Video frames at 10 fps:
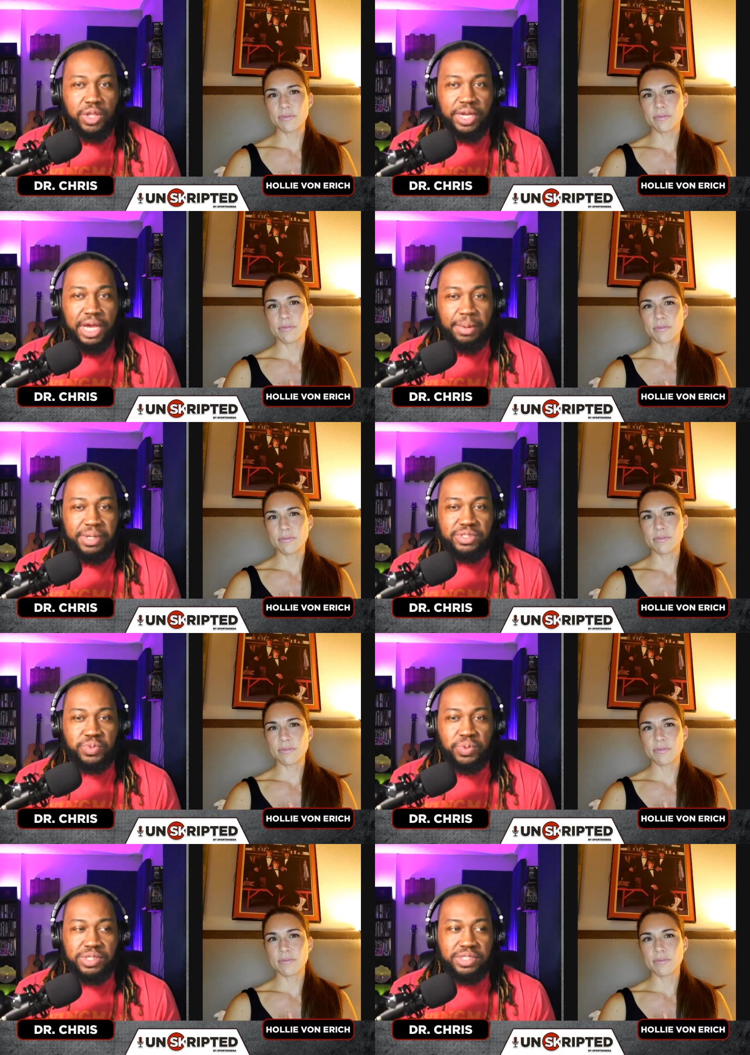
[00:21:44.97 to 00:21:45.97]
Speaker 1: and how much
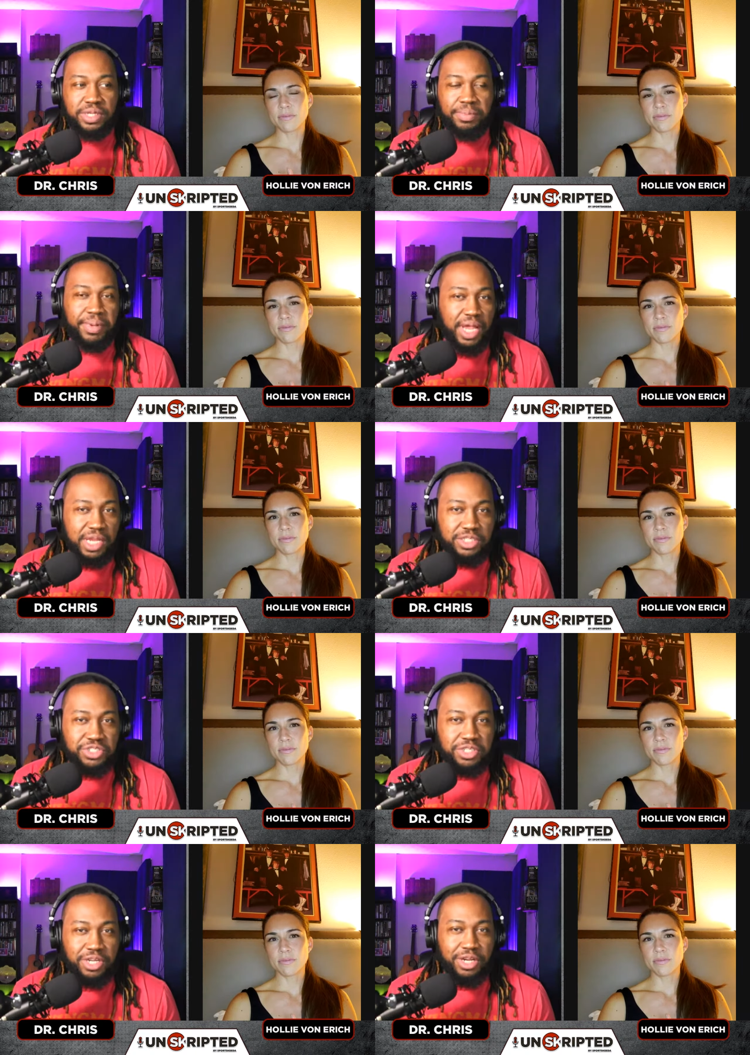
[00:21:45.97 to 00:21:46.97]
was
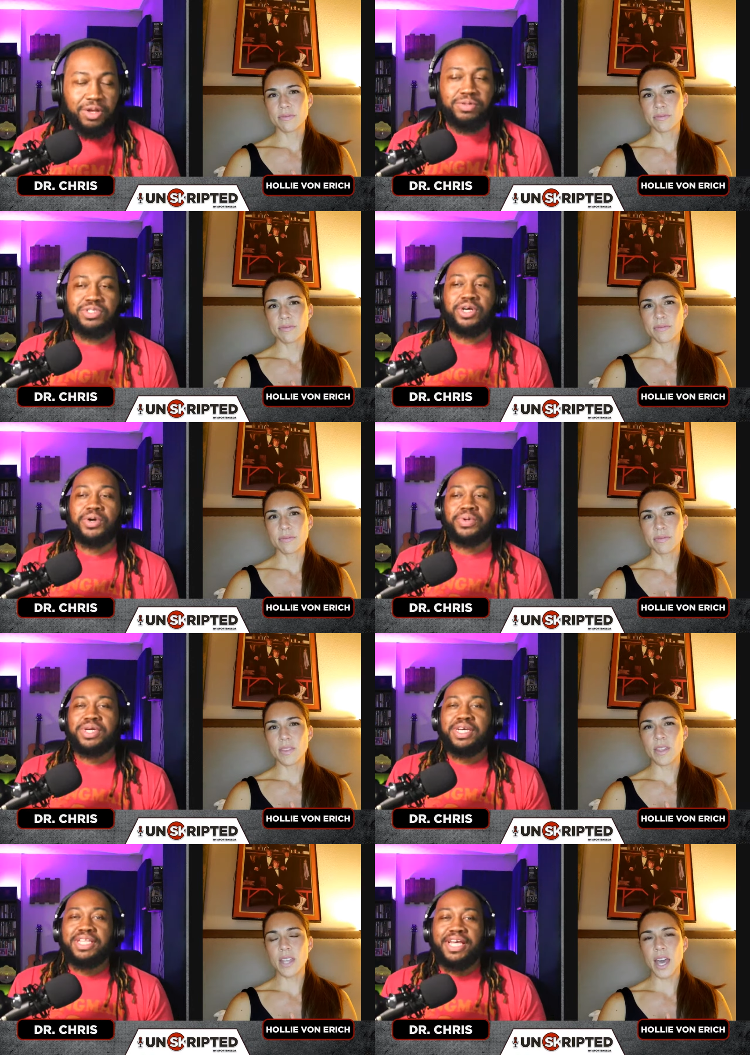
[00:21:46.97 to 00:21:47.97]
embellished you know so
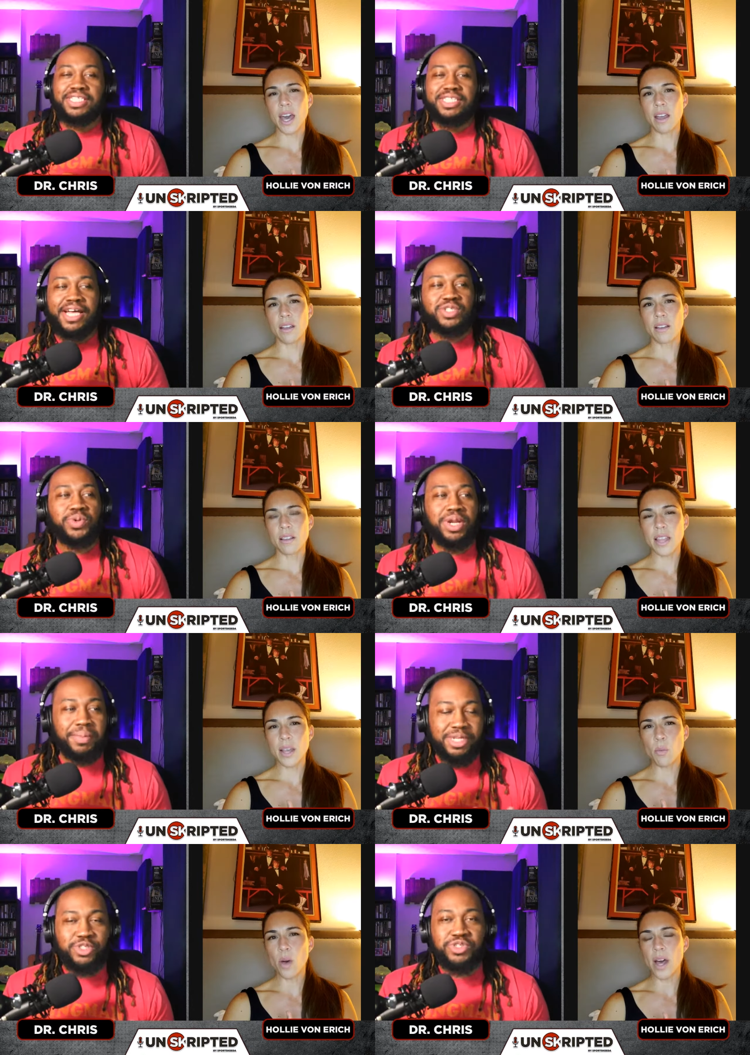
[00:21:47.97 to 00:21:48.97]
yeah that's, that's what like i'm
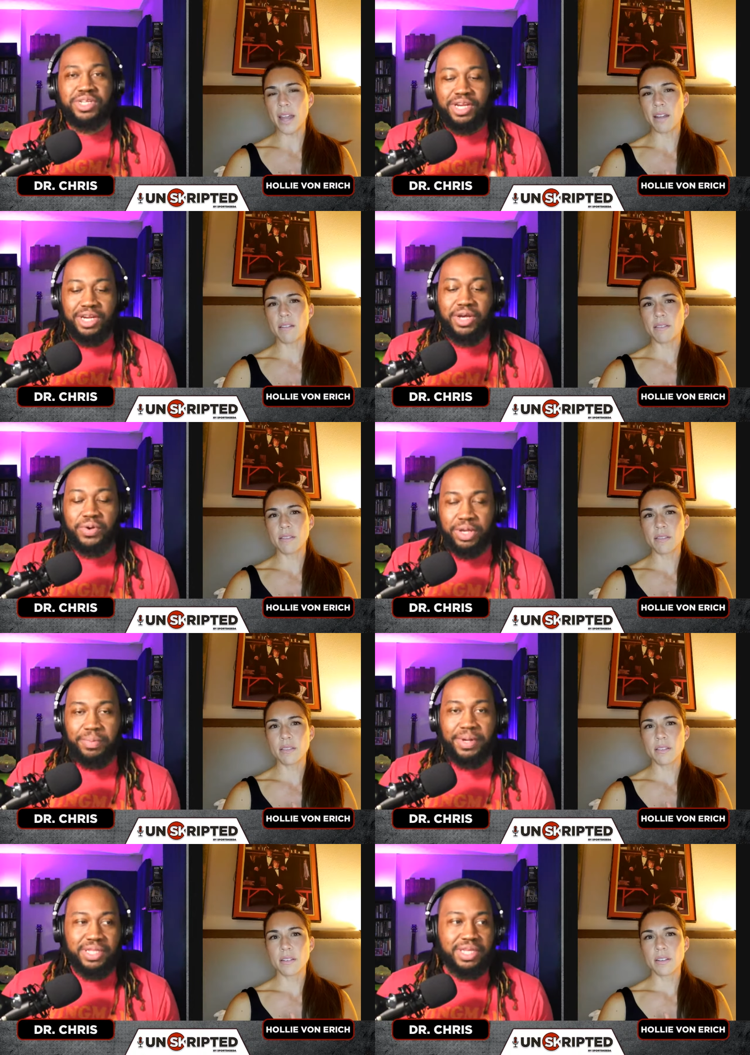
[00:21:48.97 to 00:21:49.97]
interested what? in knowing
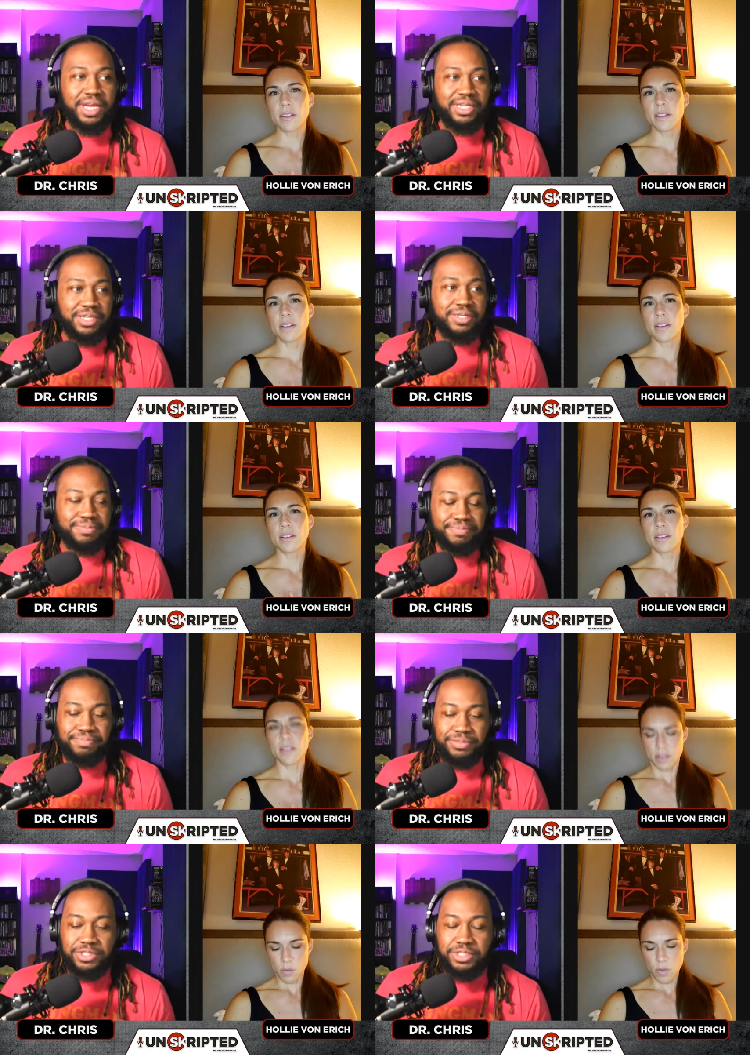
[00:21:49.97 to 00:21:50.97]
about that you know
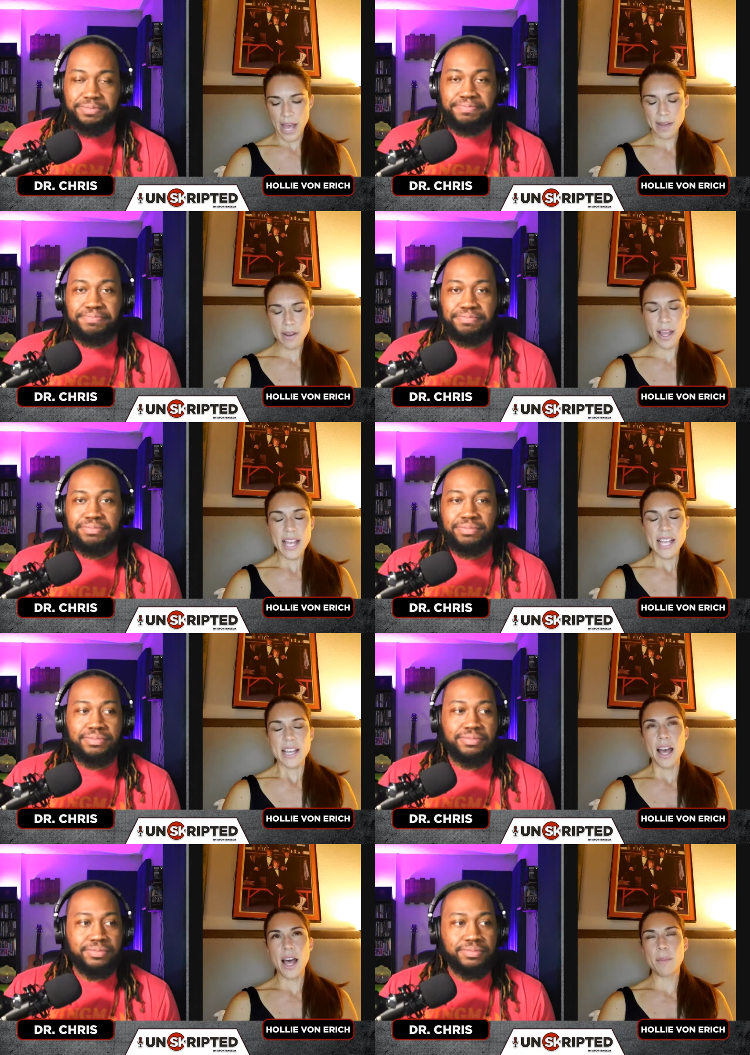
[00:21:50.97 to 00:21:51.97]
Speaker 2: well i
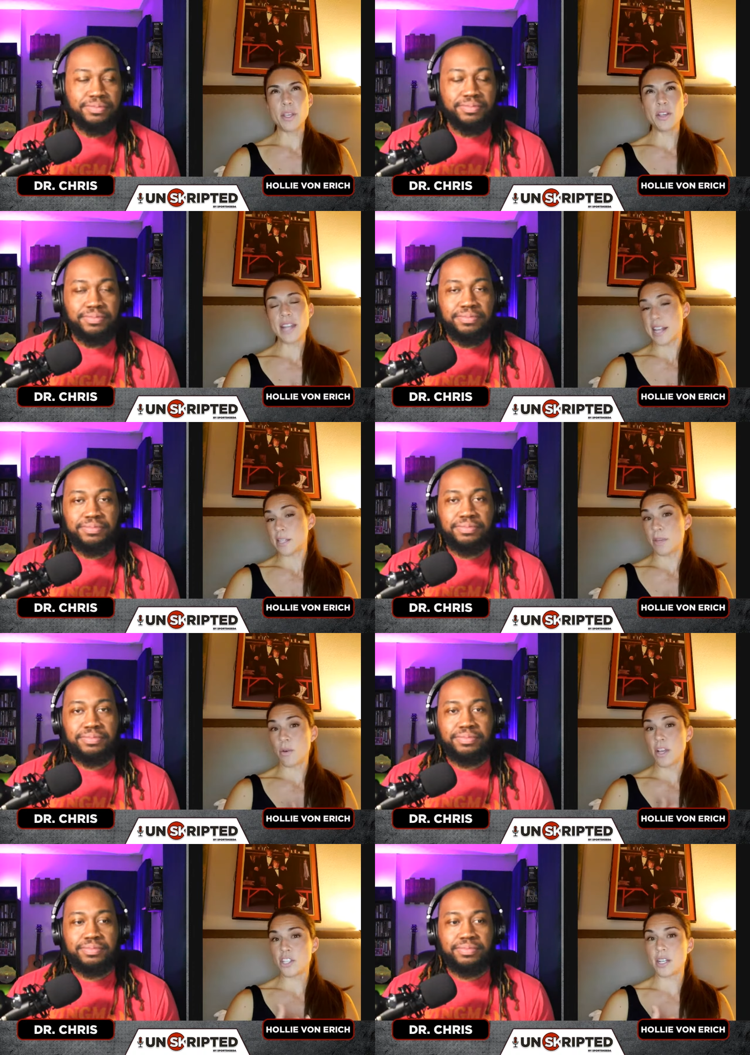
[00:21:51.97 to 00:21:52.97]
um you can ask me a
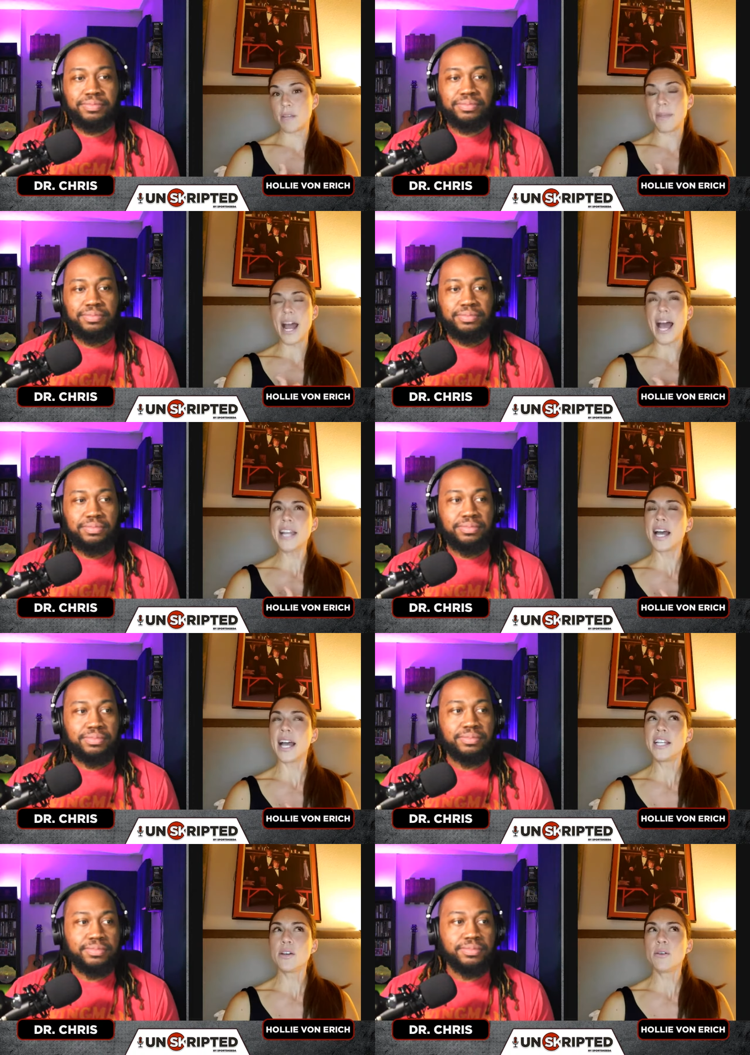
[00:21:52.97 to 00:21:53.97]
question but i i
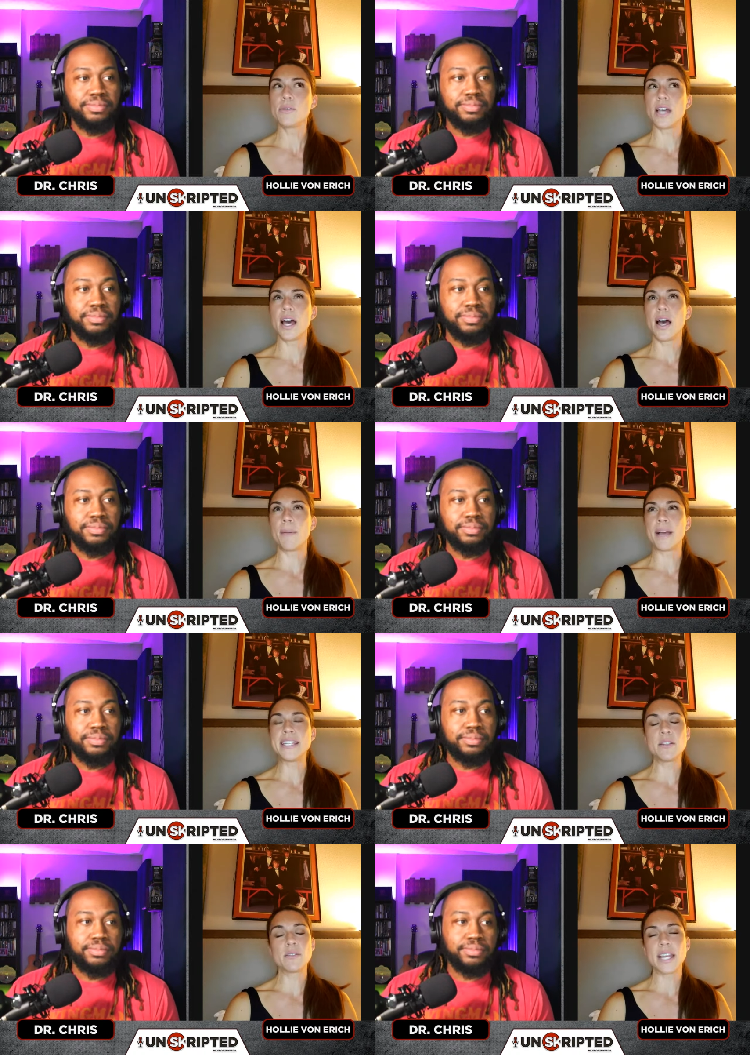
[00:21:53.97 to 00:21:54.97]
don't um i
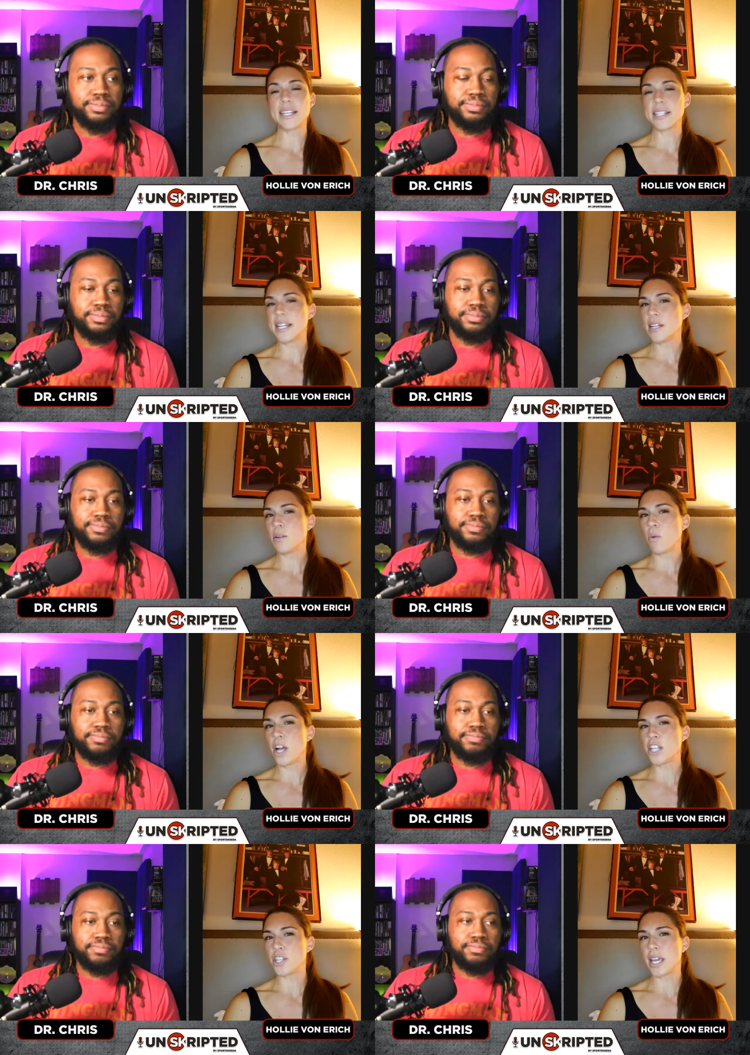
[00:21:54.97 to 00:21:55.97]
didn't like i said i didn't
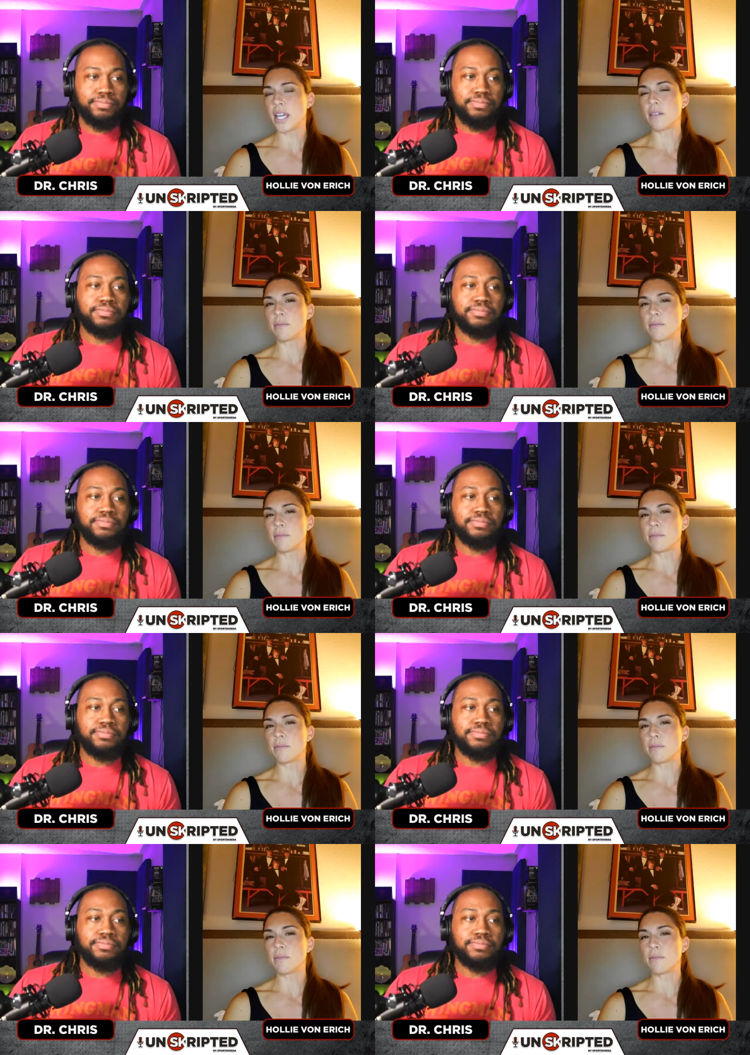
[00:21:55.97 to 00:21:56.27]
watch it